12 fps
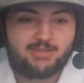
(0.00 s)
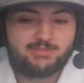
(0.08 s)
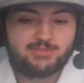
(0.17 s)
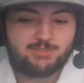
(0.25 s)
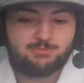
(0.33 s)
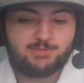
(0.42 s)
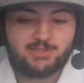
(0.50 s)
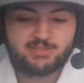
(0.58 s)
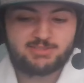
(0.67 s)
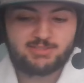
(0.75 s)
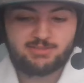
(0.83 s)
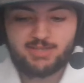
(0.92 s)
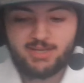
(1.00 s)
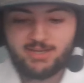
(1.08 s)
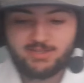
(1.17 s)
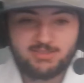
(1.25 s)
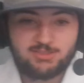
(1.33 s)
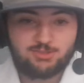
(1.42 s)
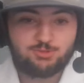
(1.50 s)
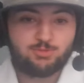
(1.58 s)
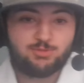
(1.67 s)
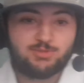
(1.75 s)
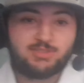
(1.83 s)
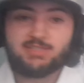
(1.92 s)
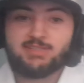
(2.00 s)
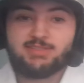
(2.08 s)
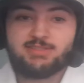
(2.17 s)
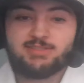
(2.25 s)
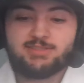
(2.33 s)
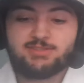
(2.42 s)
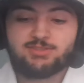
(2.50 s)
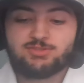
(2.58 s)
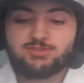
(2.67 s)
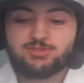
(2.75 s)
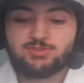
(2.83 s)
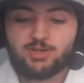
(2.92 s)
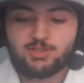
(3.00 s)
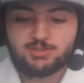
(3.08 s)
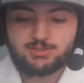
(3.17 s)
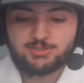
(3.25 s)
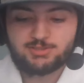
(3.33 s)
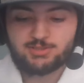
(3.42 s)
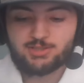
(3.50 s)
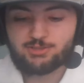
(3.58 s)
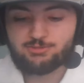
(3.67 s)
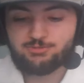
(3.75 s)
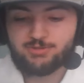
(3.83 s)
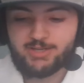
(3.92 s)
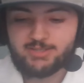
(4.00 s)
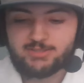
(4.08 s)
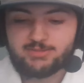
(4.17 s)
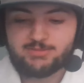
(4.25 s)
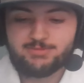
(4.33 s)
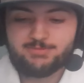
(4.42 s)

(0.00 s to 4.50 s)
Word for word: guaranteed rock XL candy is truly such a great,